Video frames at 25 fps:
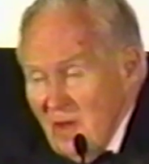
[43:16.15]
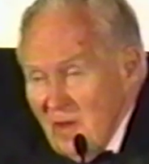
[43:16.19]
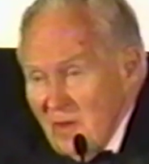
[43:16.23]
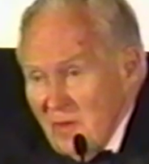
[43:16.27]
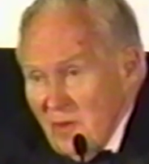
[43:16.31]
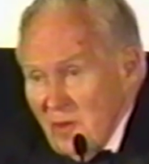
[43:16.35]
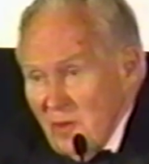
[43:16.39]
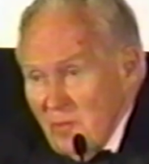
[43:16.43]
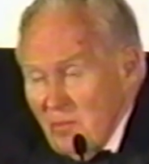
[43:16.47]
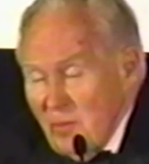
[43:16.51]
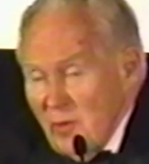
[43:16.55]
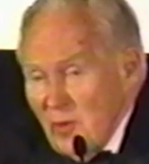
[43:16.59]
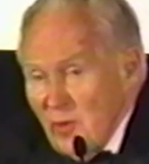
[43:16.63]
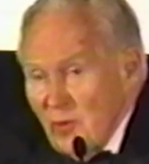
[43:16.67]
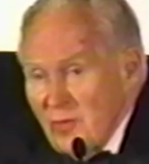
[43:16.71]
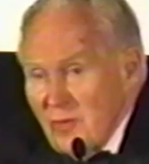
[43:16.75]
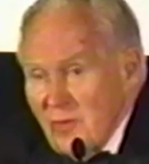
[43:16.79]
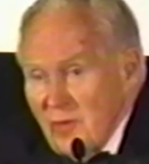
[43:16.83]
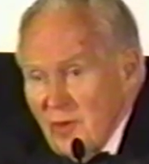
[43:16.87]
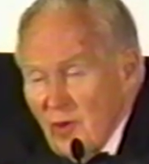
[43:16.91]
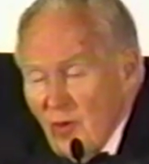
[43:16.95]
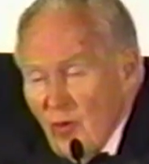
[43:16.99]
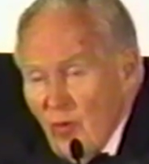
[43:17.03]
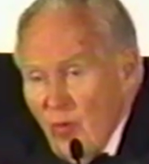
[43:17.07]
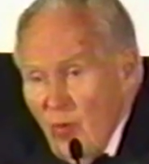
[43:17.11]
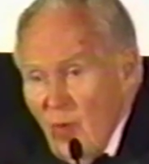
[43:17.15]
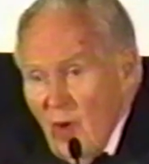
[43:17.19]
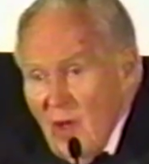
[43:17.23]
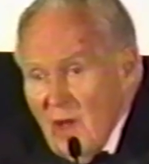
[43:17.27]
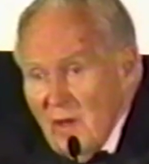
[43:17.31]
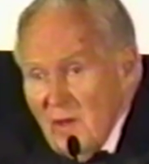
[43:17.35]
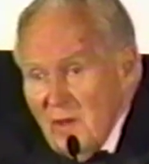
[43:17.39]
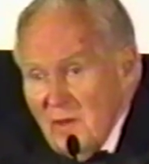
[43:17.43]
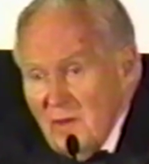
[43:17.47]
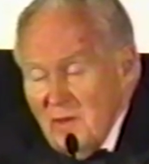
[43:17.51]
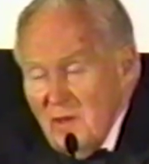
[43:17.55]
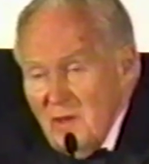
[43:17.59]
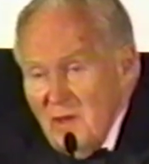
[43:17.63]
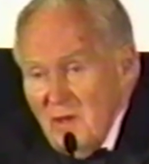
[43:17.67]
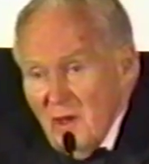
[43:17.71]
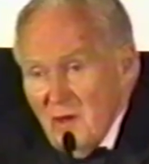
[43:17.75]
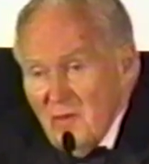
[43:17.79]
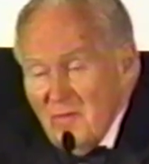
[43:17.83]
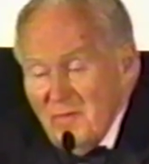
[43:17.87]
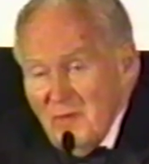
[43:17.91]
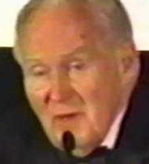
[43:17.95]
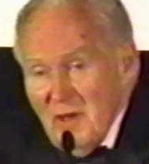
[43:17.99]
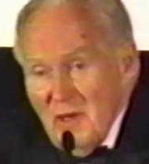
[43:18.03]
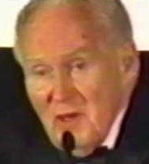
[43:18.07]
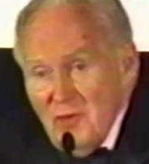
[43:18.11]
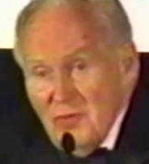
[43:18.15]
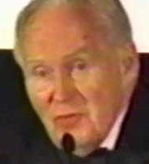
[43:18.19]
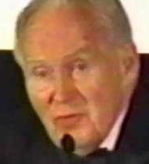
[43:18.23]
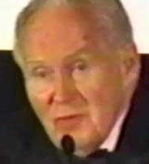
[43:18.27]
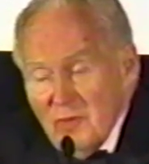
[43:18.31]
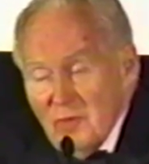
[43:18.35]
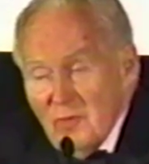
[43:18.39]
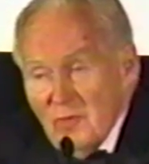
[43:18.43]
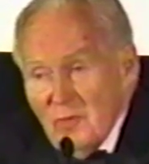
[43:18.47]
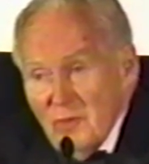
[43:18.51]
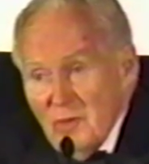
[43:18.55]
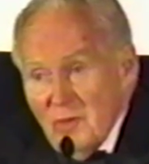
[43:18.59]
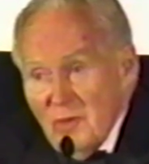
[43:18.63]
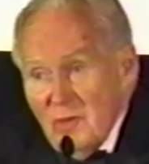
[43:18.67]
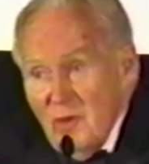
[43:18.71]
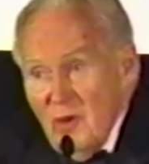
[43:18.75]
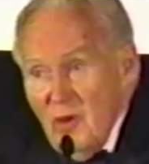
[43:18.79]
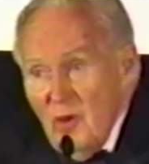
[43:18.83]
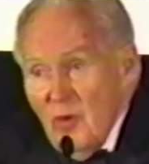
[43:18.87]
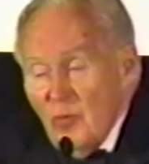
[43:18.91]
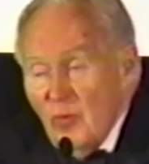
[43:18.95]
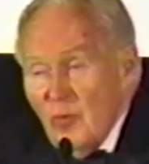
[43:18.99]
that built the quality of nationhood